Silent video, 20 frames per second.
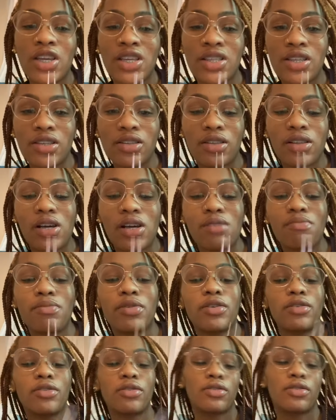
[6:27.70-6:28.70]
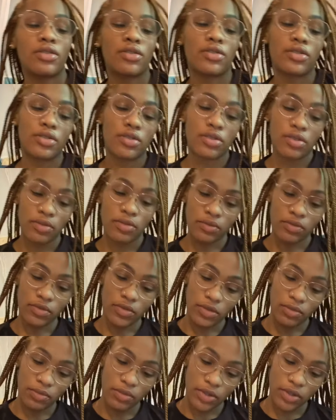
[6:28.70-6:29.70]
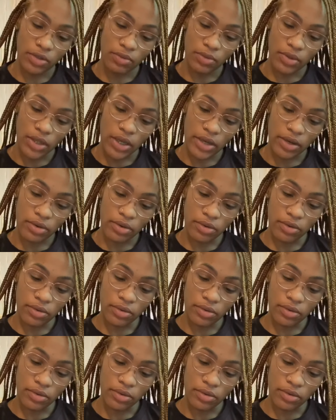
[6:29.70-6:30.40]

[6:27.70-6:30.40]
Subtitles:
these a lot better than the ones without.